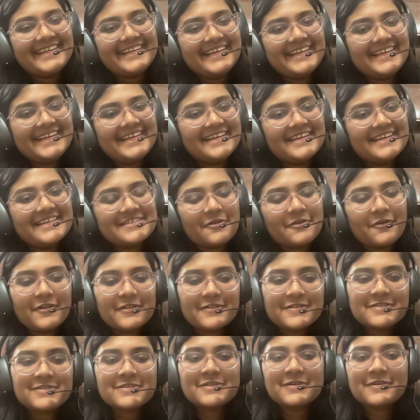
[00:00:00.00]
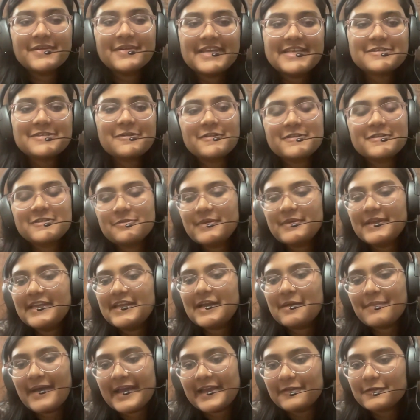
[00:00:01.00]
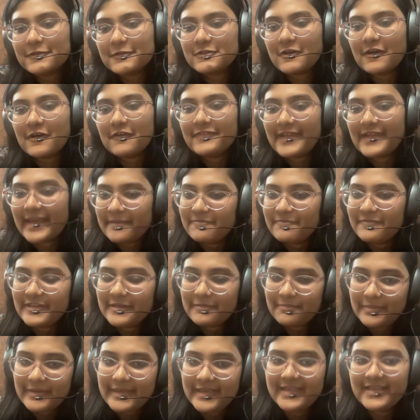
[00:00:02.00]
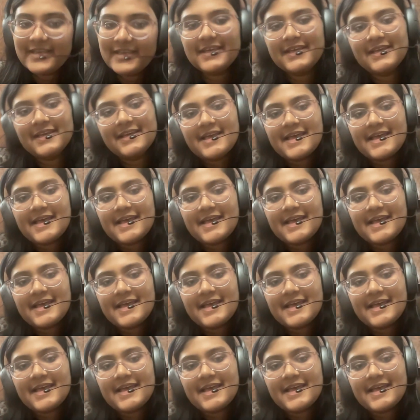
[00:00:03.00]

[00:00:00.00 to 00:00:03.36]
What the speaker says: he's also been a Microsoft MVP